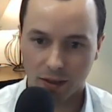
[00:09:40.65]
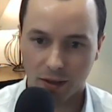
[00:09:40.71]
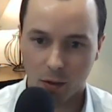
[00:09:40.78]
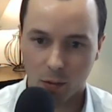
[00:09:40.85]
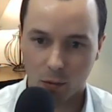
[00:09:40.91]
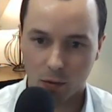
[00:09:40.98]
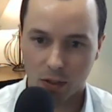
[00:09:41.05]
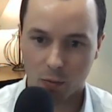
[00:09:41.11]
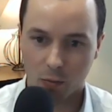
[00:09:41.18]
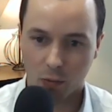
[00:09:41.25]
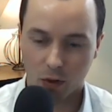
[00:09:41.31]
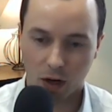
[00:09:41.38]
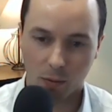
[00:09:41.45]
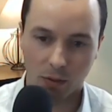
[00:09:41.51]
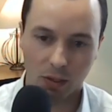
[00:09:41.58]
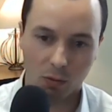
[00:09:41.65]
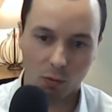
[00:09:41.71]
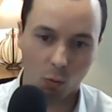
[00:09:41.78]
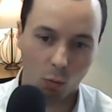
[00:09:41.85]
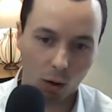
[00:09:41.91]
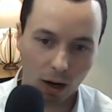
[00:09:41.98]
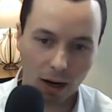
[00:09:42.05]
which is probably
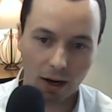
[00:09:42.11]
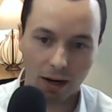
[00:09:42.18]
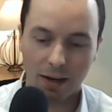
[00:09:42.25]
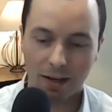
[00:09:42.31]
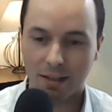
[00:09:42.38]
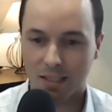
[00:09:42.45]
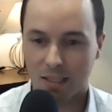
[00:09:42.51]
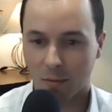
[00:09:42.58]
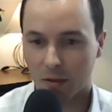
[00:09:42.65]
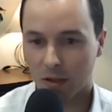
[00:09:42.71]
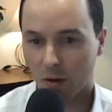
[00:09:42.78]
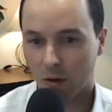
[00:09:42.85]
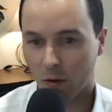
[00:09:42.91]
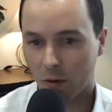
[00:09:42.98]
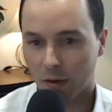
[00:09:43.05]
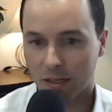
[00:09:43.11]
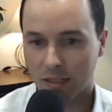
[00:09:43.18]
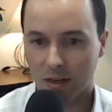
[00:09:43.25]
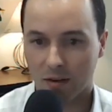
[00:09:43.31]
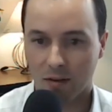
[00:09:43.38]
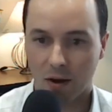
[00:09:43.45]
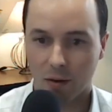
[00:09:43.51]
why some of the earnings
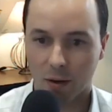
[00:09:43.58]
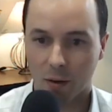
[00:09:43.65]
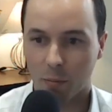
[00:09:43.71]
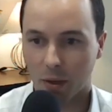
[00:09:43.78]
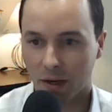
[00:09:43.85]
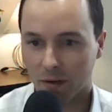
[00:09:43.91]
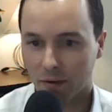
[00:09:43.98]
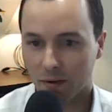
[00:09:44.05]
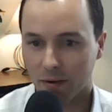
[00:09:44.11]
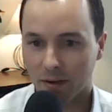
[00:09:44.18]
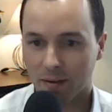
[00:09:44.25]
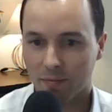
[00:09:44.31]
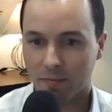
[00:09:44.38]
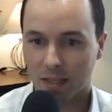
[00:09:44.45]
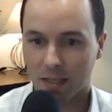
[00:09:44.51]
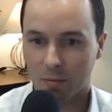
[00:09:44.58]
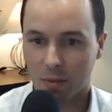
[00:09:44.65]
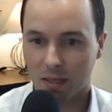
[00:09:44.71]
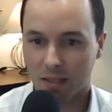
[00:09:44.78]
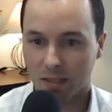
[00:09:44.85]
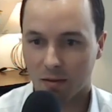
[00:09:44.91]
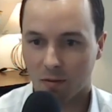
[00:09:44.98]
have held up better, is
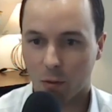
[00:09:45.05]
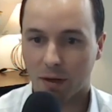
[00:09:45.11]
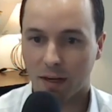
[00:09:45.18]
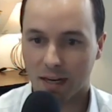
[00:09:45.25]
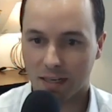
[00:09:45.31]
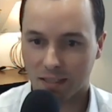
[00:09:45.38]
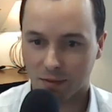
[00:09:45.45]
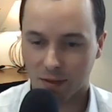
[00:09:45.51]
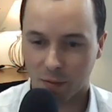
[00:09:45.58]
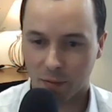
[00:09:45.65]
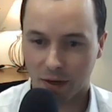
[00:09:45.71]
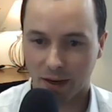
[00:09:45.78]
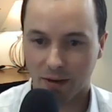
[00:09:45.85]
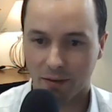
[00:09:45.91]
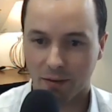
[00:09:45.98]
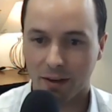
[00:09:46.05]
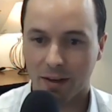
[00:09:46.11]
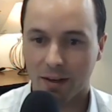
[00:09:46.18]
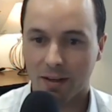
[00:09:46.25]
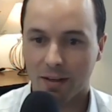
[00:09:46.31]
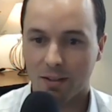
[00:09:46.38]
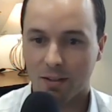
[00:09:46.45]
because the forecasts have come down.
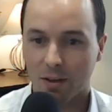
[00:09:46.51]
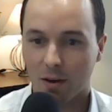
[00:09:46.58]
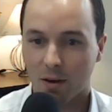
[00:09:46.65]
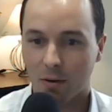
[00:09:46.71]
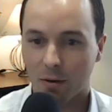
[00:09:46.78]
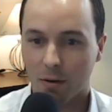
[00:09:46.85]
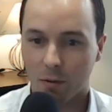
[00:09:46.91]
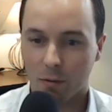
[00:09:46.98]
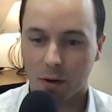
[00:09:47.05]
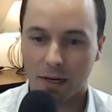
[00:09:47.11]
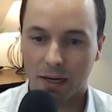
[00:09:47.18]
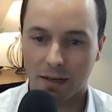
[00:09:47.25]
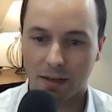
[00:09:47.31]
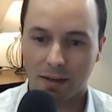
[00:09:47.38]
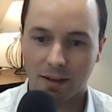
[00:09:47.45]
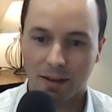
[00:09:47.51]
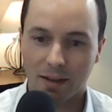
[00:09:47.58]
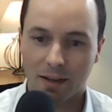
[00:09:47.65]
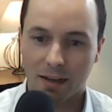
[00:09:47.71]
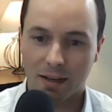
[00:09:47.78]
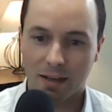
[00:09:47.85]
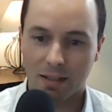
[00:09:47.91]
So you're right.
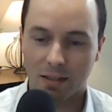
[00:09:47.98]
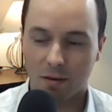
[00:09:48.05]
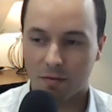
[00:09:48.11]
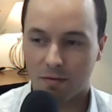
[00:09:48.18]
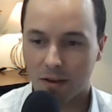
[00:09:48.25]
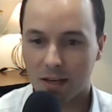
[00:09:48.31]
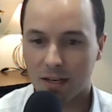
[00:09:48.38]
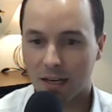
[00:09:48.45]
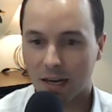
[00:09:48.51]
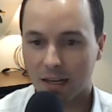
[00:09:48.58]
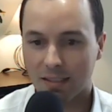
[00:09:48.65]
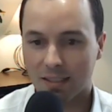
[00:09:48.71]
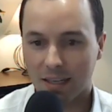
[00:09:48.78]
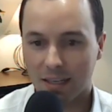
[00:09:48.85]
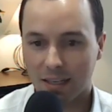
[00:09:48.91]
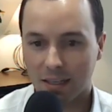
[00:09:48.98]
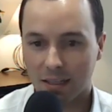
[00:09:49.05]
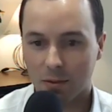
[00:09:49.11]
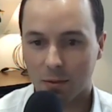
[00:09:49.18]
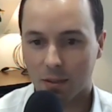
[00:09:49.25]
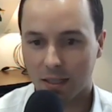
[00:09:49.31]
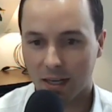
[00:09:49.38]
Is the Fed not taking
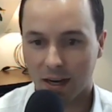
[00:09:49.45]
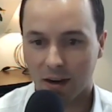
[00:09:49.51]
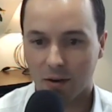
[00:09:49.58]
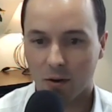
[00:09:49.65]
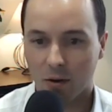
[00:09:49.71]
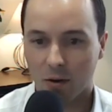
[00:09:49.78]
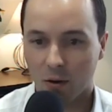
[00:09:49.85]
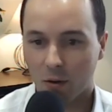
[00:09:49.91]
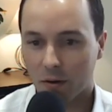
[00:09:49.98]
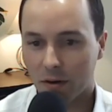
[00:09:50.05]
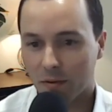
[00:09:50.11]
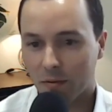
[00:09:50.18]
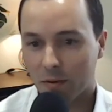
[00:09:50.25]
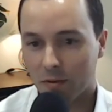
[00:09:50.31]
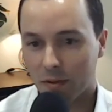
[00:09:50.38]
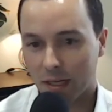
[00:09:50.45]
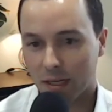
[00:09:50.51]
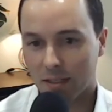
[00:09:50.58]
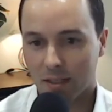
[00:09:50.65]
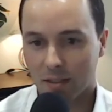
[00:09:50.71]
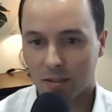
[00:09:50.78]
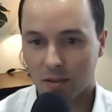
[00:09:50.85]
into account all the different
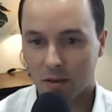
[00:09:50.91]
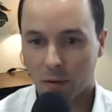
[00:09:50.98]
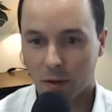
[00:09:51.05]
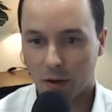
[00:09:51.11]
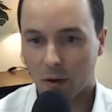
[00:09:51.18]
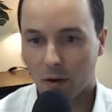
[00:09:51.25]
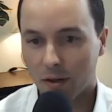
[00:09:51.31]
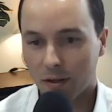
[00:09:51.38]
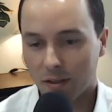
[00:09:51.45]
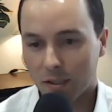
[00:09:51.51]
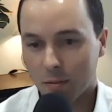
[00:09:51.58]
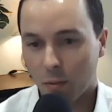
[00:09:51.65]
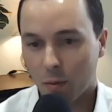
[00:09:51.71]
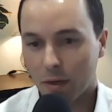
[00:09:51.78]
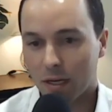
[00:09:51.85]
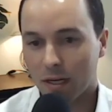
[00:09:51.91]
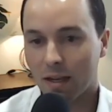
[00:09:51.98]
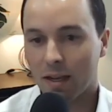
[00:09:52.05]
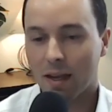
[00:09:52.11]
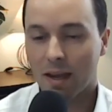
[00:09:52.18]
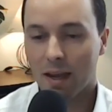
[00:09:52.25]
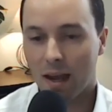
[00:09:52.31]
things that's going on at this point?
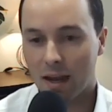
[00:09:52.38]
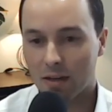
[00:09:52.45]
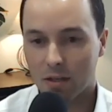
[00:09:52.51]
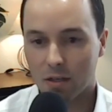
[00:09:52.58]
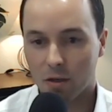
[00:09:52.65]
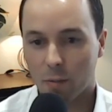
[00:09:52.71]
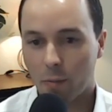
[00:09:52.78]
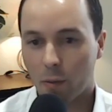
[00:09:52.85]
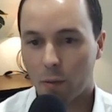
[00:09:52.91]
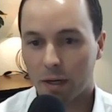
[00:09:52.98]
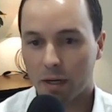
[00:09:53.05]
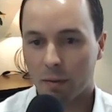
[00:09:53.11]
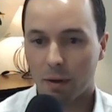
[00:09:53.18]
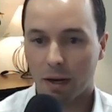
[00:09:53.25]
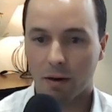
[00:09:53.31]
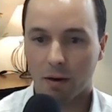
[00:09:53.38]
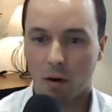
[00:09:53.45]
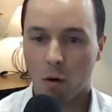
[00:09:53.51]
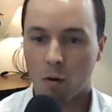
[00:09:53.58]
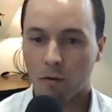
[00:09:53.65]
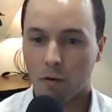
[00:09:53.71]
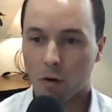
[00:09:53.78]
And to your point about
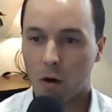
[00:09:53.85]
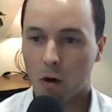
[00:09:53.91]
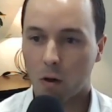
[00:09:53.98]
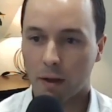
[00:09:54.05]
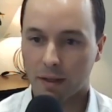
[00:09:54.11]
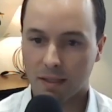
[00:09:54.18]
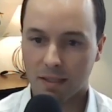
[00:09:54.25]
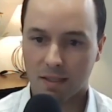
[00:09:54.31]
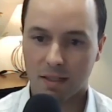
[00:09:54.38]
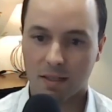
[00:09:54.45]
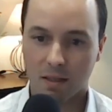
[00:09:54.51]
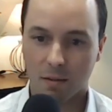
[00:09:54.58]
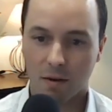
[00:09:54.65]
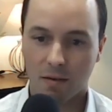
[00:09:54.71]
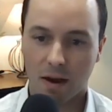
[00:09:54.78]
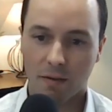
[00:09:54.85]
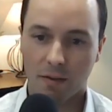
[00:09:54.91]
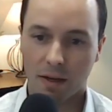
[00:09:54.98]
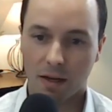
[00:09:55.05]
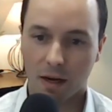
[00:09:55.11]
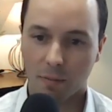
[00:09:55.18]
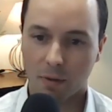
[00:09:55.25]
overhauling the system of how
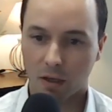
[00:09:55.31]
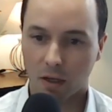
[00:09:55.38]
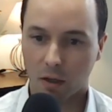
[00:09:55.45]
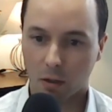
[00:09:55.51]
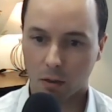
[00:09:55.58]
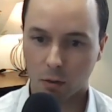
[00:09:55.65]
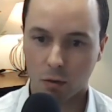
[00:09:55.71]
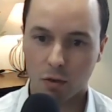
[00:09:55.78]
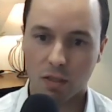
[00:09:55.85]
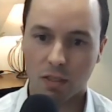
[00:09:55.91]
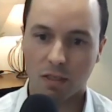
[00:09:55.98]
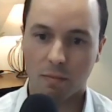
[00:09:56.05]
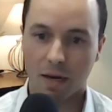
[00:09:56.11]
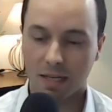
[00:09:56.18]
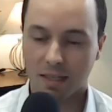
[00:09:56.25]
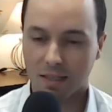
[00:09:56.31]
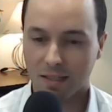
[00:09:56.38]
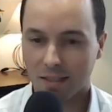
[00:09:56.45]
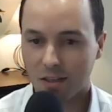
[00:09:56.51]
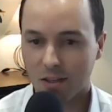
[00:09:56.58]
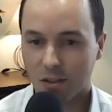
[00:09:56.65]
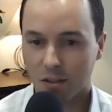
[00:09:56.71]
they come to conclusions and make
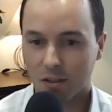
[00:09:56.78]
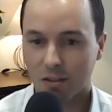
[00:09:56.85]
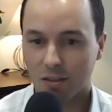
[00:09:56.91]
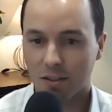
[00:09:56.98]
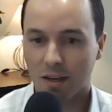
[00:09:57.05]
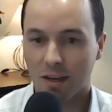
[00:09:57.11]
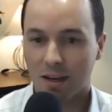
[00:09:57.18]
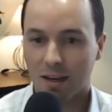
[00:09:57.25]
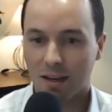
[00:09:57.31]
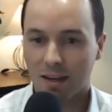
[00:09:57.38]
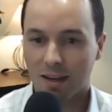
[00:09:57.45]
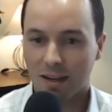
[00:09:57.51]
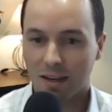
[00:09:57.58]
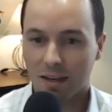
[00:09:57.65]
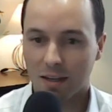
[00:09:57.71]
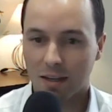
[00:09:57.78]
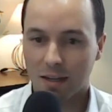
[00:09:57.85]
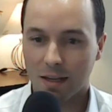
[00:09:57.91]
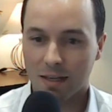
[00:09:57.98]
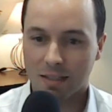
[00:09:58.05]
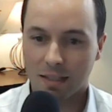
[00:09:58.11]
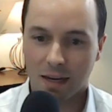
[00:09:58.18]
decisions,
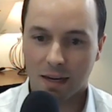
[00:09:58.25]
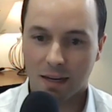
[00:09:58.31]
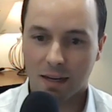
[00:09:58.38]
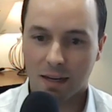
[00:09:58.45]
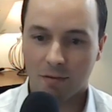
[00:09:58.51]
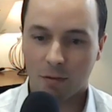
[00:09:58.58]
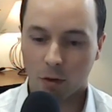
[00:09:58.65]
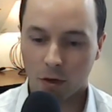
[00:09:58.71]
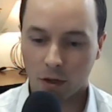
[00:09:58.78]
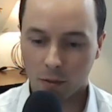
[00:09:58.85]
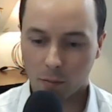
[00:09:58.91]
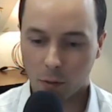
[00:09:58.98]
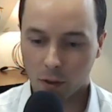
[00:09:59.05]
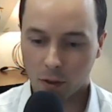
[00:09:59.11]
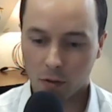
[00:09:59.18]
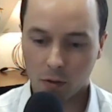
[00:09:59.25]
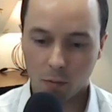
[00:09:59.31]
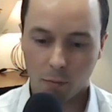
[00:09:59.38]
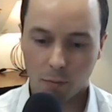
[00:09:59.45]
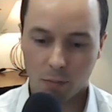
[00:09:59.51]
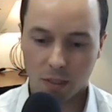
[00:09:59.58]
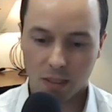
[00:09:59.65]
it's not, if they're going to put a new
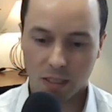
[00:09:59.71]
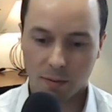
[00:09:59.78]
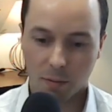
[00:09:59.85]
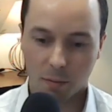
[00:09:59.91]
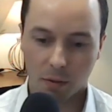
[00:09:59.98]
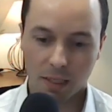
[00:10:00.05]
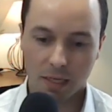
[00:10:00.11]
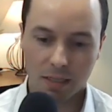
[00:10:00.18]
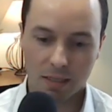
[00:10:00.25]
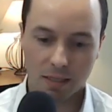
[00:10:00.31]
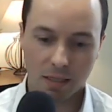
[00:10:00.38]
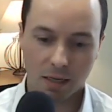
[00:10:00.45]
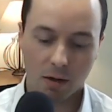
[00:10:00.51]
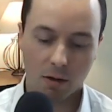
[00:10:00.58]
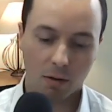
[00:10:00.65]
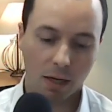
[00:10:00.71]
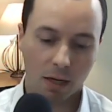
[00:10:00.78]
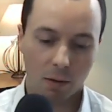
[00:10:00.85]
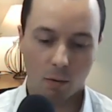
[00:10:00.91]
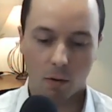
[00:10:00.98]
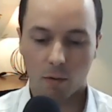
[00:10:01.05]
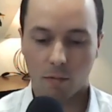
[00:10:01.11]
system in place and say, okay,
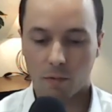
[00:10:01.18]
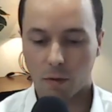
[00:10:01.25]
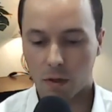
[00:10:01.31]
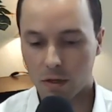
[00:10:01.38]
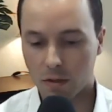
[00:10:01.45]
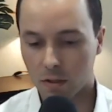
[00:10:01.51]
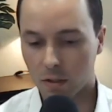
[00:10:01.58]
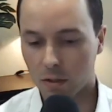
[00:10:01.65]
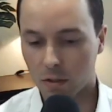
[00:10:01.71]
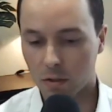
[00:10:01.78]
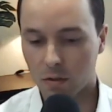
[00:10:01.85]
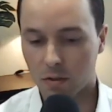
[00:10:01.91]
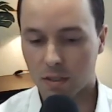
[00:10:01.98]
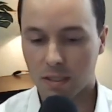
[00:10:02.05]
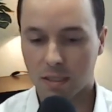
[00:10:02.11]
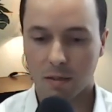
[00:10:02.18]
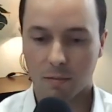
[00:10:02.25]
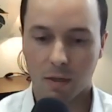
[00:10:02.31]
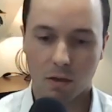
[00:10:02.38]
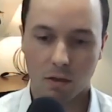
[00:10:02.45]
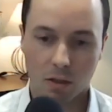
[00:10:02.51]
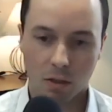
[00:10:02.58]
well, here's the new system,
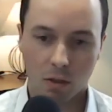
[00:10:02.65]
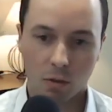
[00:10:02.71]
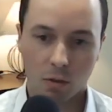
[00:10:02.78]
here's the old